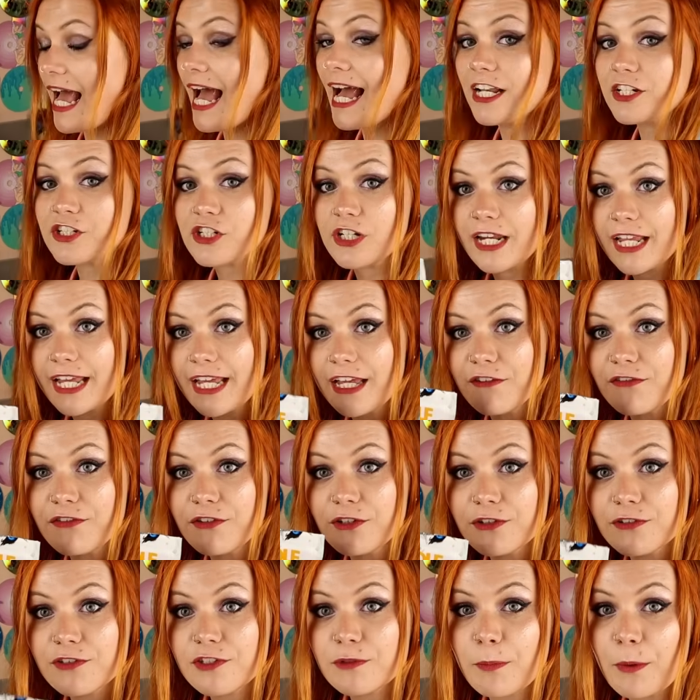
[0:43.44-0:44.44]
Actually, if
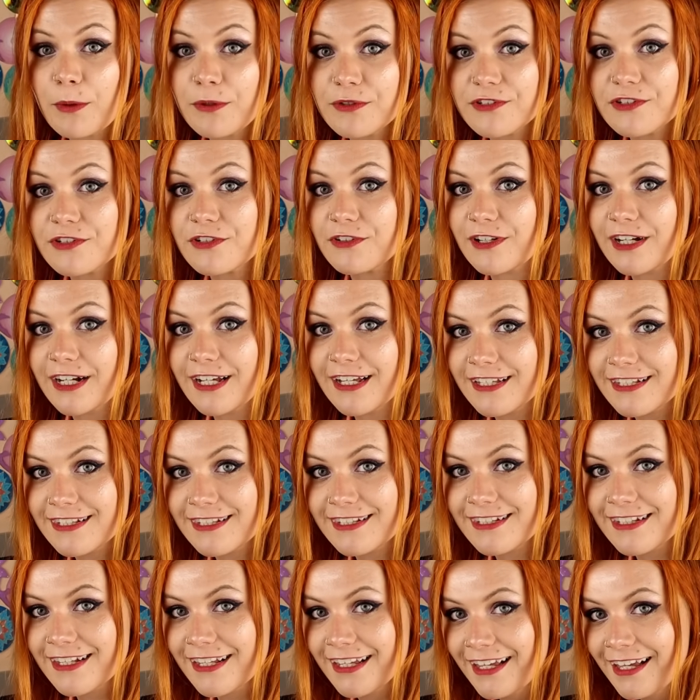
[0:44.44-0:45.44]
you could sponsor
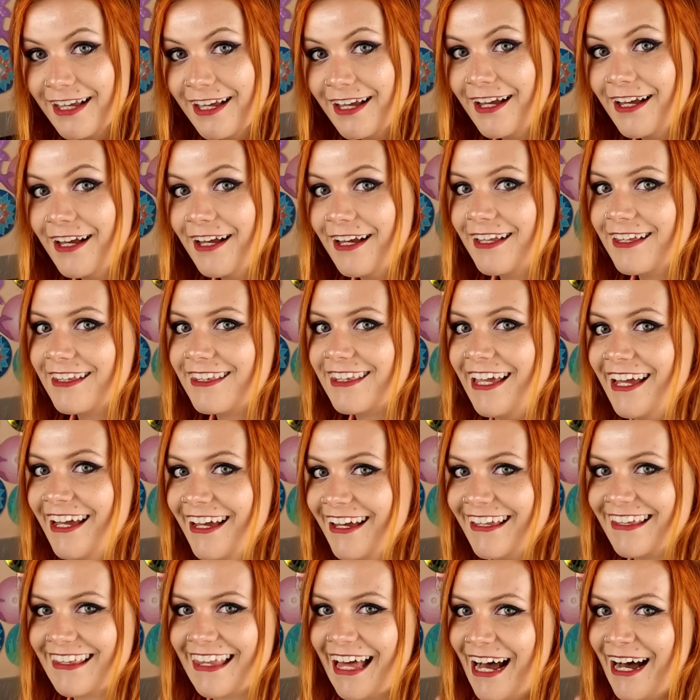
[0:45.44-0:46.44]
us,
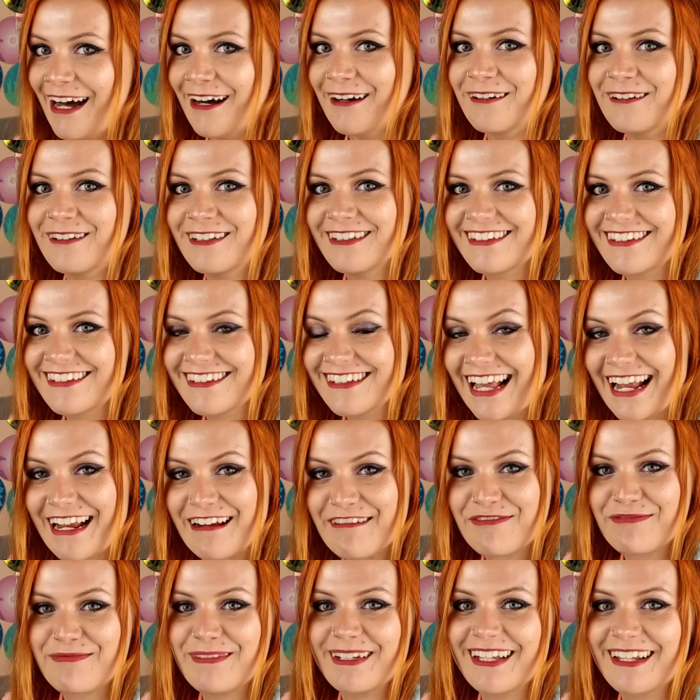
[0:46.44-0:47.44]
that would
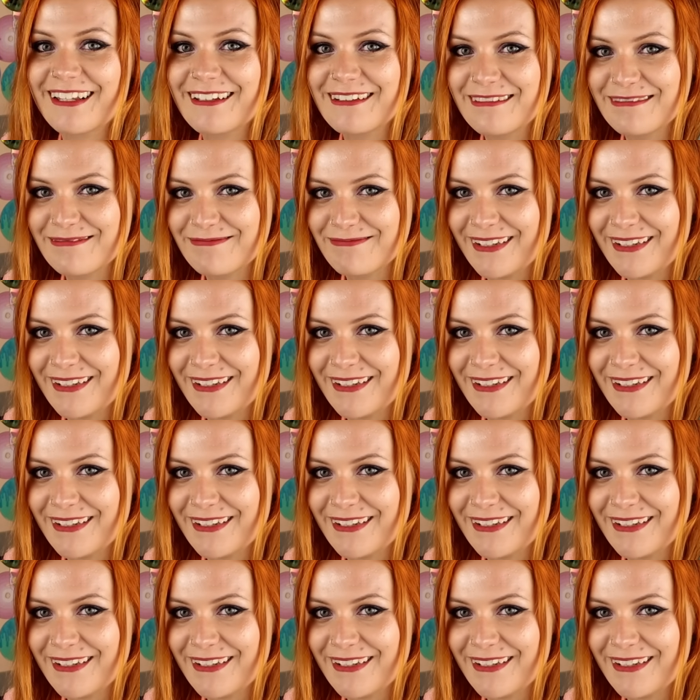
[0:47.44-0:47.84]
save me a lot of